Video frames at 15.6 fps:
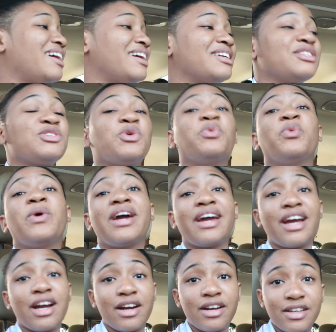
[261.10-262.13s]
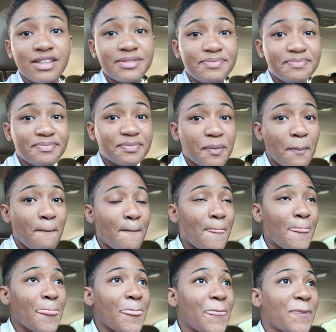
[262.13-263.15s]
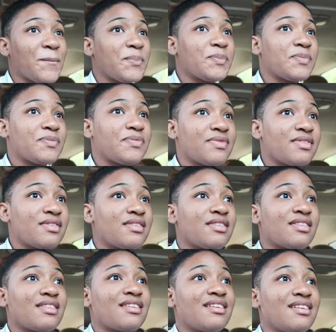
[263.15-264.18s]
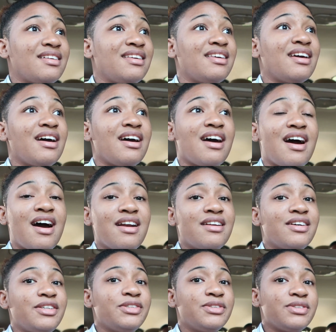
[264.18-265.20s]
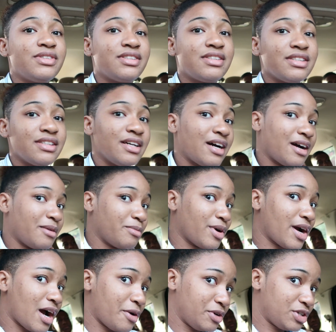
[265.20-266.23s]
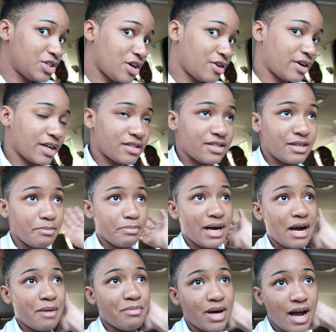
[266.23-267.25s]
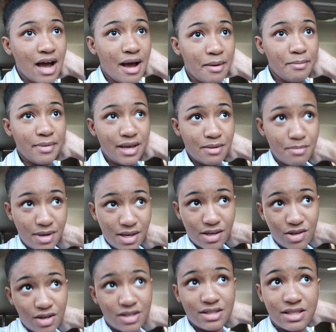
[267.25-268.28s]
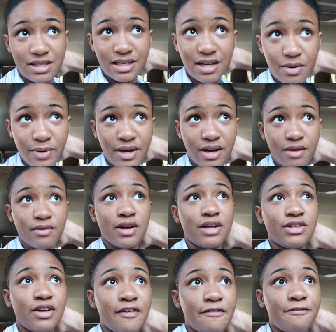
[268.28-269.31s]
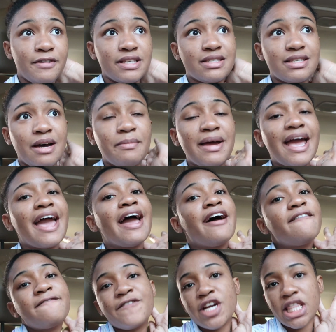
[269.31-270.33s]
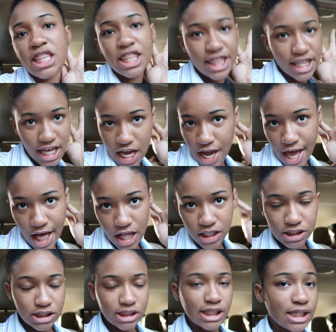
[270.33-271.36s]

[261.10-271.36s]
that is this weird. Part, this is a hair coming out your head. Yeah, I'm not used to that, bro. I wish I could have seen the back, but I might make y'all see that whenever I don't fix up everything else